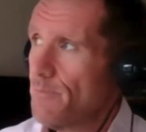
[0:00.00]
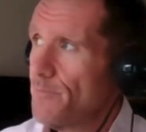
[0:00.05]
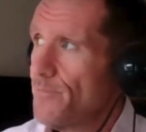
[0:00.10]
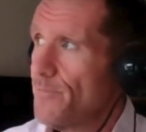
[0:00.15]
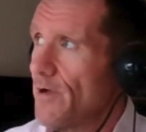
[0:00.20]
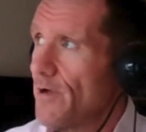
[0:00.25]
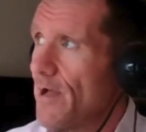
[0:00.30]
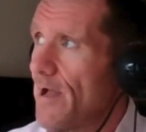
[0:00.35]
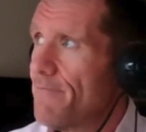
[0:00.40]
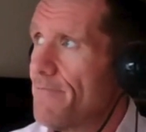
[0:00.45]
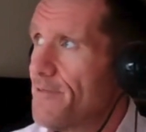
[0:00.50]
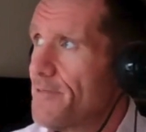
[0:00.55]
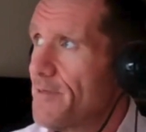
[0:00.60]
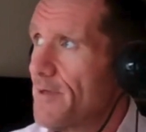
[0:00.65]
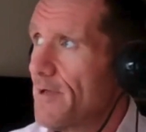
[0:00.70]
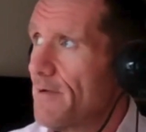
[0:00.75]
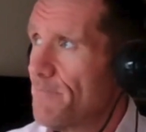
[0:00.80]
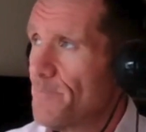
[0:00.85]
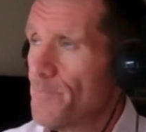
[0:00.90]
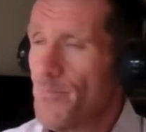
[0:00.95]
But
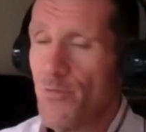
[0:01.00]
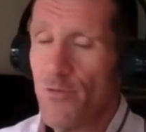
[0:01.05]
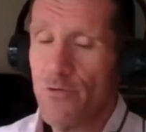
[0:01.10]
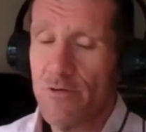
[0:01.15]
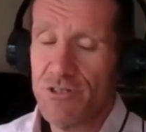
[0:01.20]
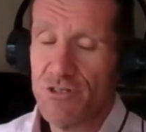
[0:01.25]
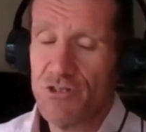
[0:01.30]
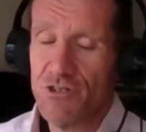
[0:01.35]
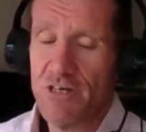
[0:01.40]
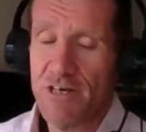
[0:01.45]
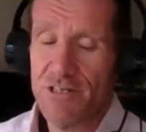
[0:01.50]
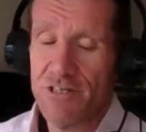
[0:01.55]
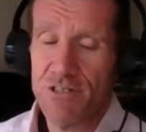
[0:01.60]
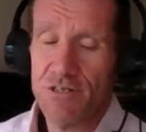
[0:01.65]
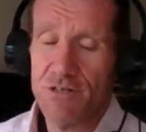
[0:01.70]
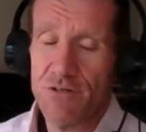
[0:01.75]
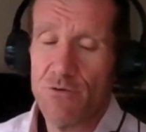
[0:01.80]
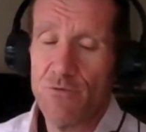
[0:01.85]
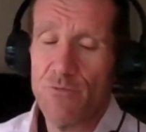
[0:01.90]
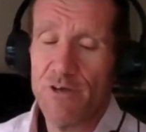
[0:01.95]
everything that is
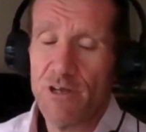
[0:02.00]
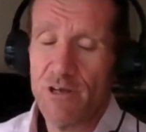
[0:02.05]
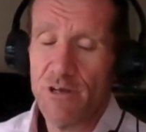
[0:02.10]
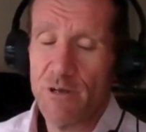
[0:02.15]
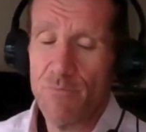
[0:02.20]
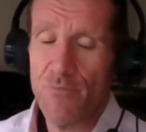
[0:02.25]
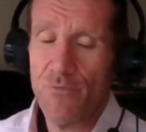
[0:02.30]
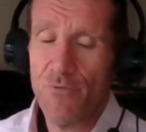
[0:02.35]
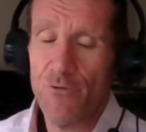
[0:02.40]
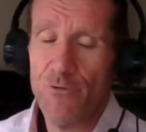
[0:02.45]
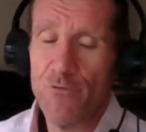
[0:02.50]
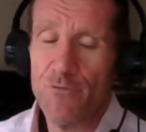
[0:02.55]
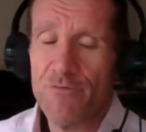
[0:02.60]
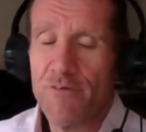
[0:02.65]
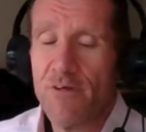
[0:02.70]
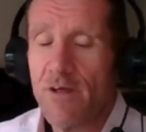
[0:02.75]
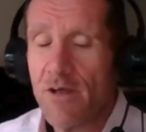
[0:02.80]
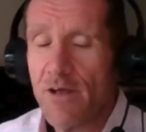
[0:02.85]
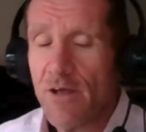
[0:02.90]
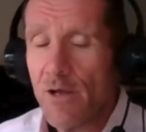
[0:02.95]
suggested that we can improve,
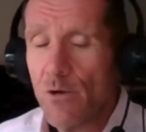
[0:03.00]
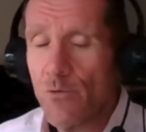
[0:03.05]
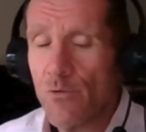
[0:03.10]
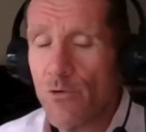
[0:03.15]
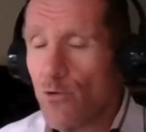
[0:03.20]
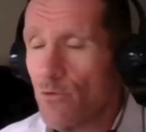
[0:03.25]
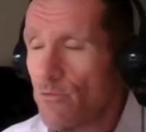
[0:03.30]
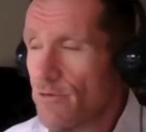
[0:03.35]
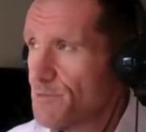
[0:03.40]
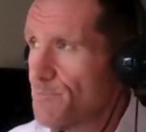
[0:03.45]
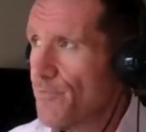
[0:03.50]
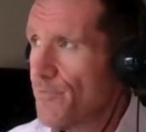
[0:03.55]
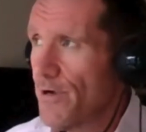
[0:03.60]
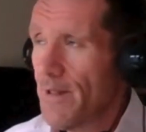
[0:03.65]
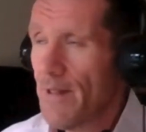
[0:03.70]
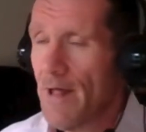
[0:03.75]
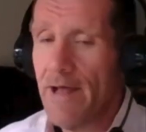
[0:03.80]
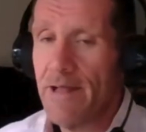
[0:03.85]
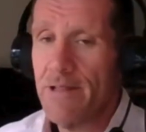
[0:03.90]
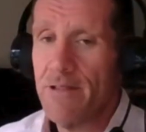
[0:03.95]
we'll always bring
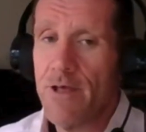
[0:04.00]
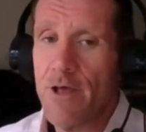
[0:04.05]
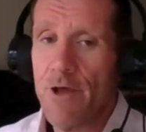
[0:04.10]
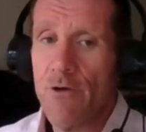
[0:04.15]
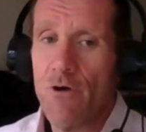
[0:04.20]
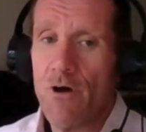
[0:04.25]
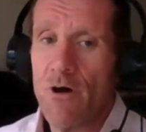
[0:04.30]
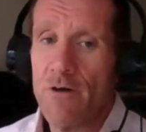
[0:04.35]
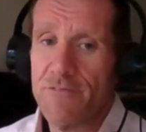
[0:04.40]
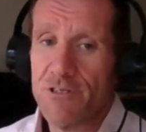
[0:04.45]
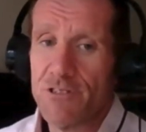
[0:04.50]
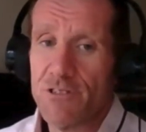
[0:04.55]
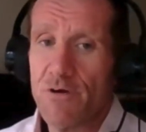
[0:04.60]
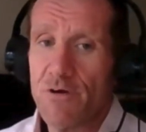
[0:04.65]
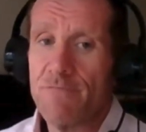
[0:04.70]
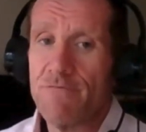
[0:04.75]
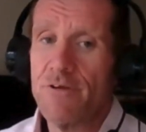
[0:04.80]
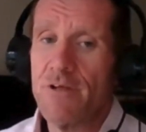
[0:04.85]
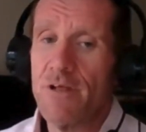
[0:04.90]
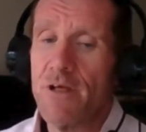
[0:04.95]
that in the year after. So
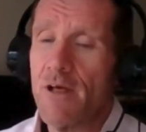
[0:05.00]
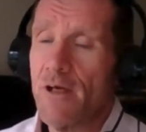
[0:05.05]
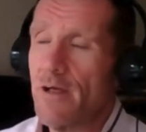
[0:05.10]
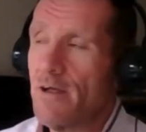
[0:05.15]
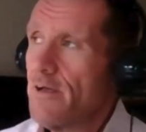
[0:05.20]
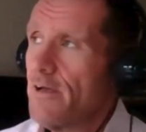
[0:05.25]
every year